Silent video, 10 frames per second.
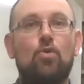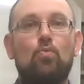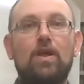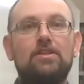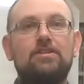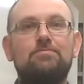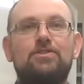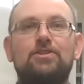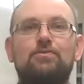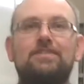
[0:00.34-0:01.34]
Welcome
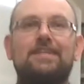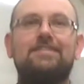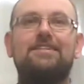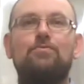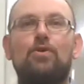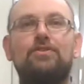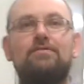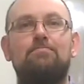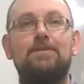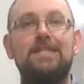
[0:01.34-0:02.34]
to
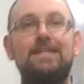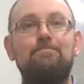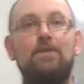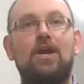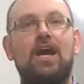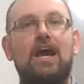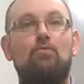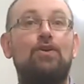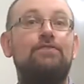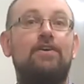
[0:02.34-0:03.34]
61B,
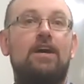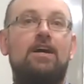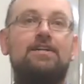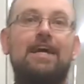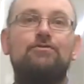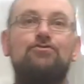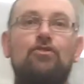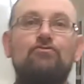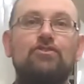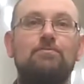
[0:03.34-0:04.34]
one of our archive
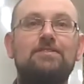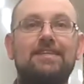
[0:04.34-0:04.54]
strong rooms.